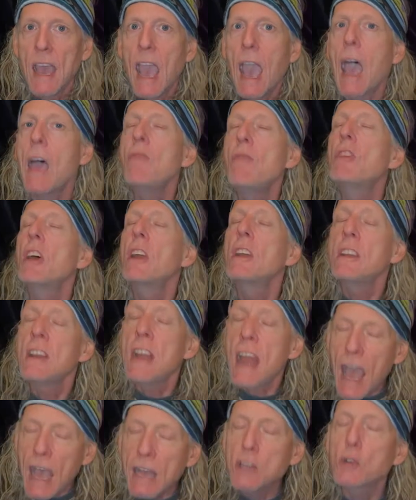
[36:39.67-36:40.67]
And the
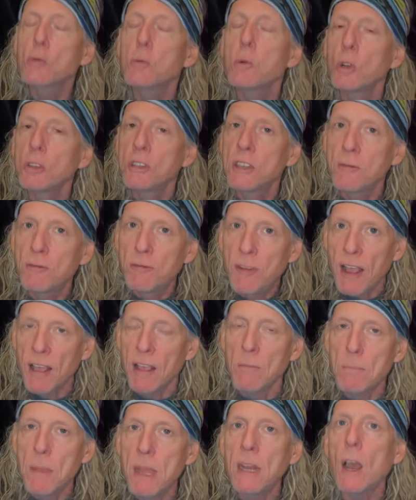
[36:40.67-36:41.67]
natural
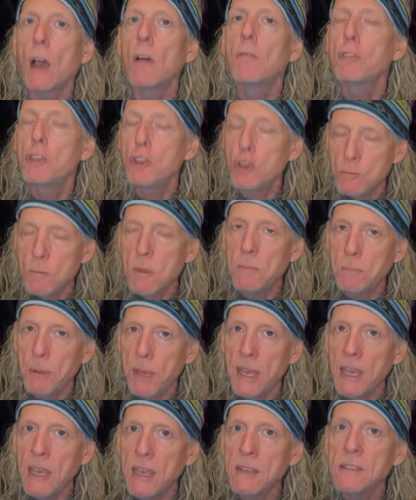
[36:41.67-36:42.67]
development of human
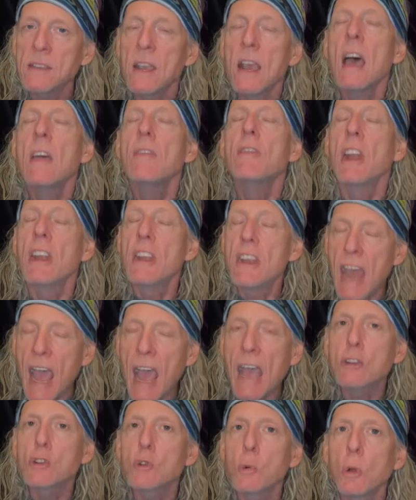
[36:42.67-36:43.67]
beings, the
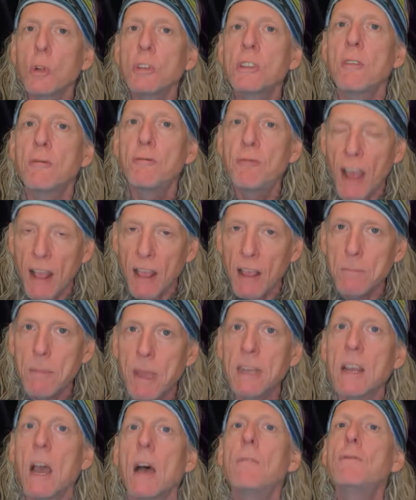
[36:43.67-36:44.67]
natural
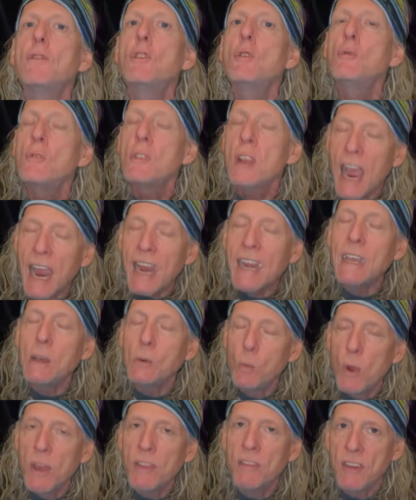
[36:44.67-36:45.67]
development of
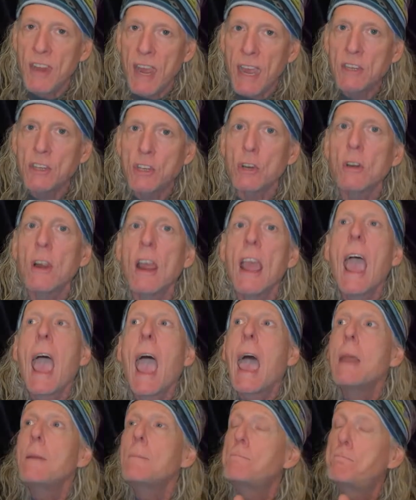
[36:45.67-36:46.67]
uniting with nature
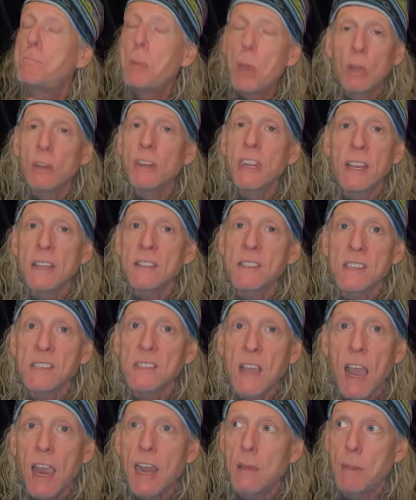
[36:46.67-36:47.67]
and building a
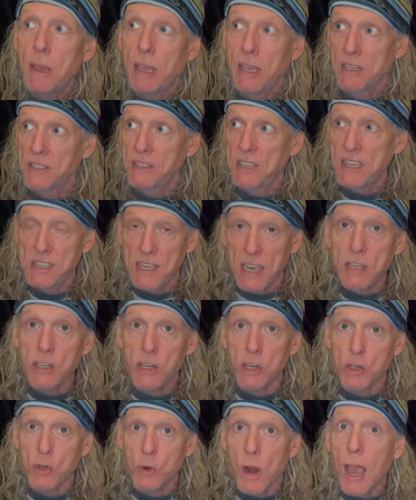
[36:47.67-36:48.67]
society, because these
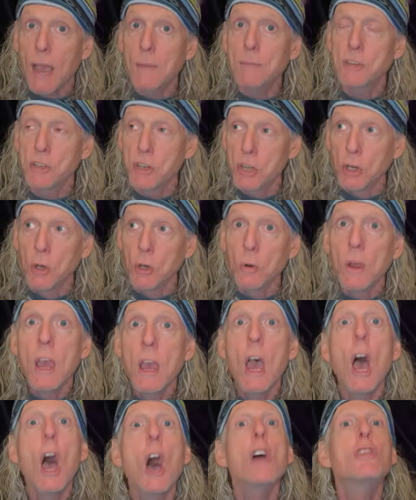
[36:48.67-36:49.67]
ancient tribes knew
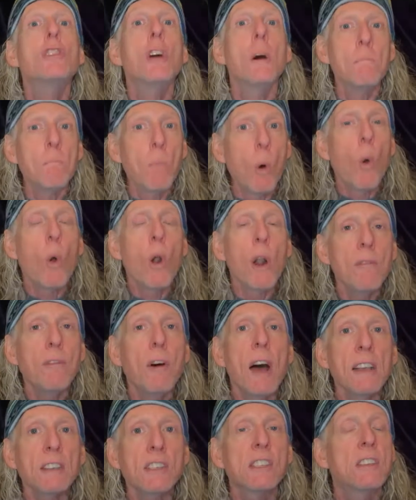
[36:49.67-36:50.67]
the more of
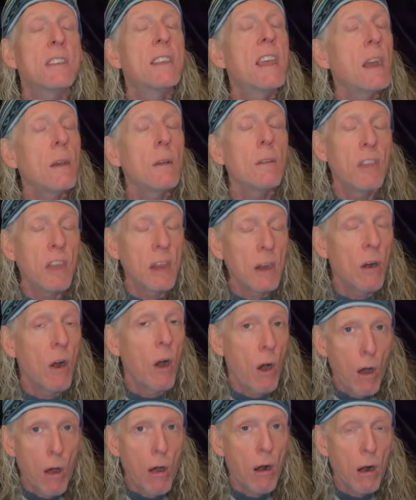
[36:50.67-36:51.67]
us that there
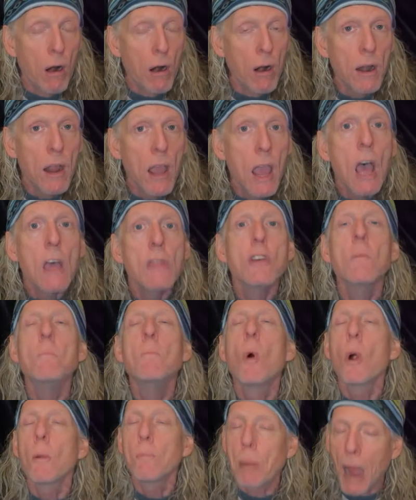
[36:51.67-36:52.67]
are, the
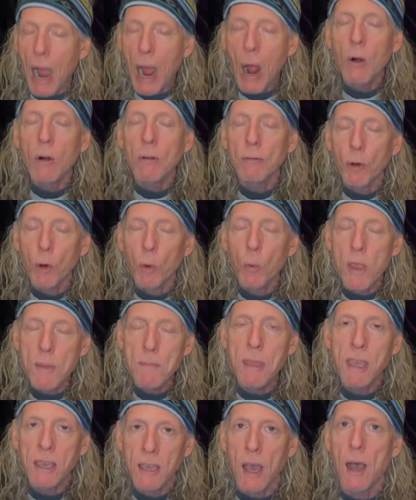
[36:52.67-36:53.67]
more powerful we
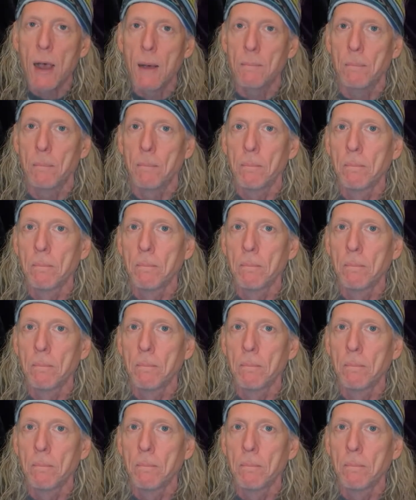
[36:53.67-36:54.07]
become.